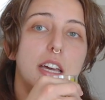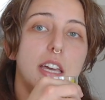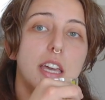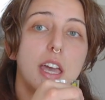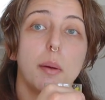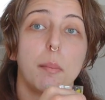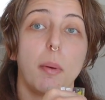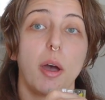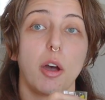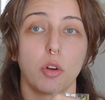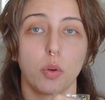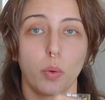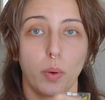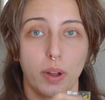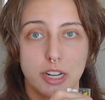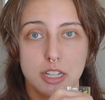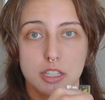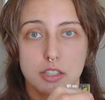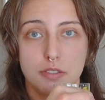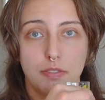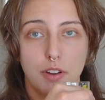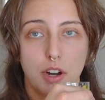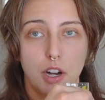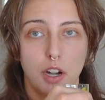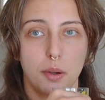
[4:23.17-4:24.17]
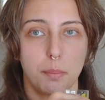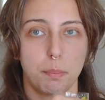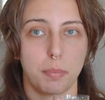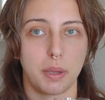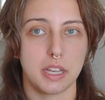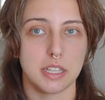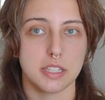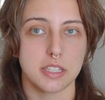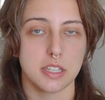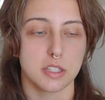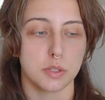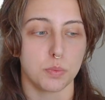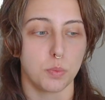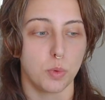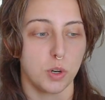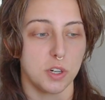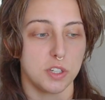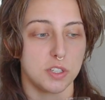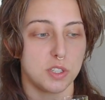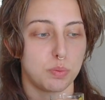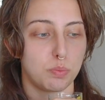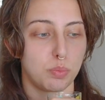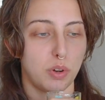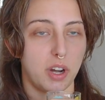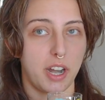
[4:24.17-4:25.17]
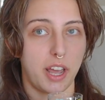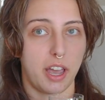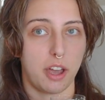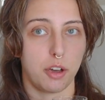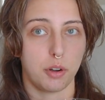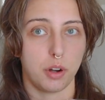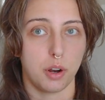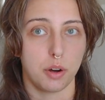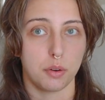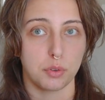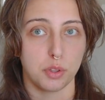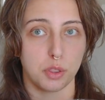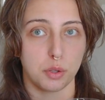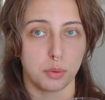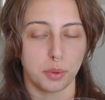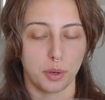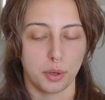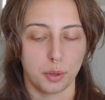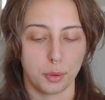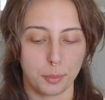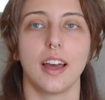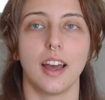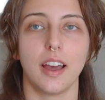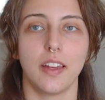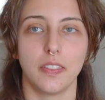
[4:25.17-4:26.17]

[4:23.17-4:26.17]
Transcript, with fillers: come out quite as far because it's more spread out over the root.